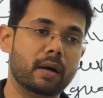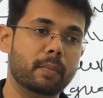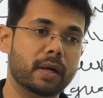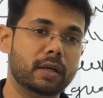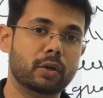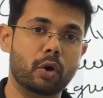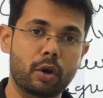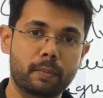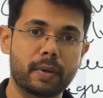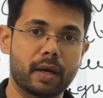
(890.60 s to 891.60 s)
But
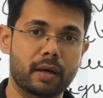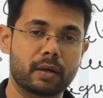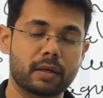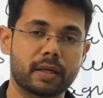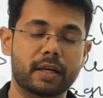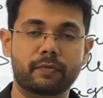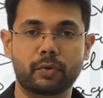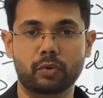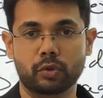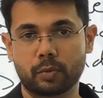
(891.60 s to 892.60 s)
Colombia
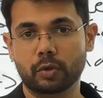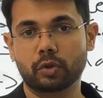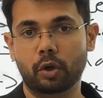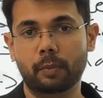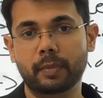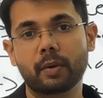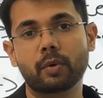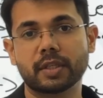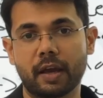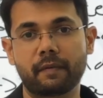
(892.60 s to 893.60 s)
refused because Colombia
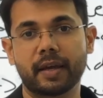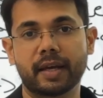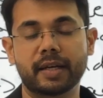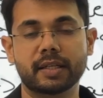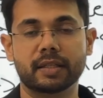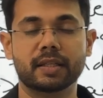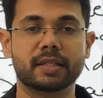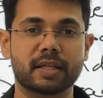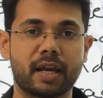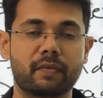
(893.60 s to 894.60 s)
was having an internal
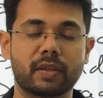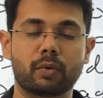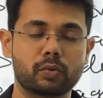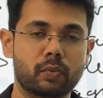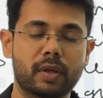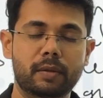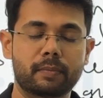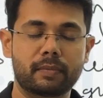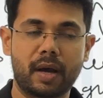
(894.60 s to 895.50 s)
strife and there was very